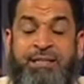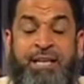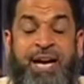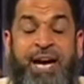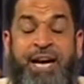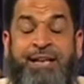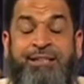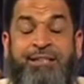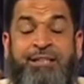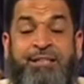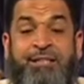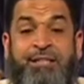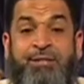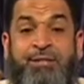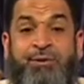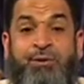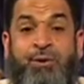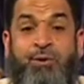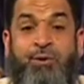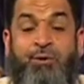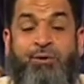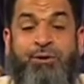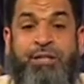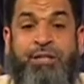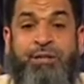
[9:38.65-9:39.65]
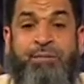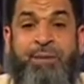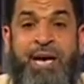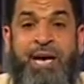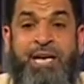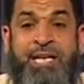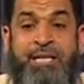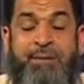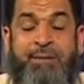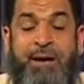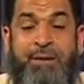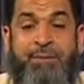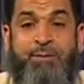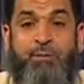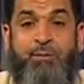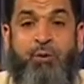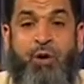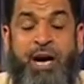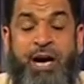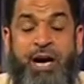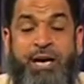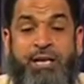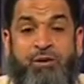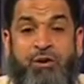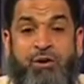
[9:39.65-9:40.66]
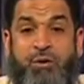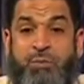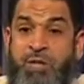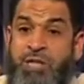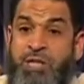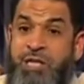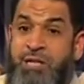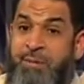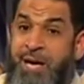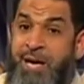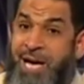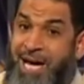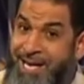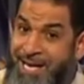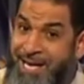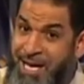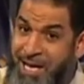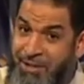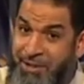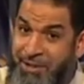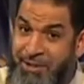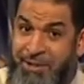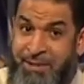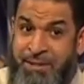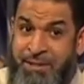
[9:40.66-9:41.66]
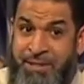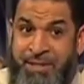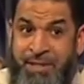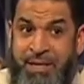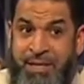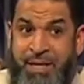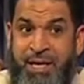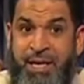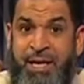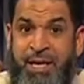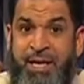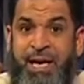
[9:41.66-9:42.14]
The hadith is recorded by Imam al-Bukhari and Muslim and others.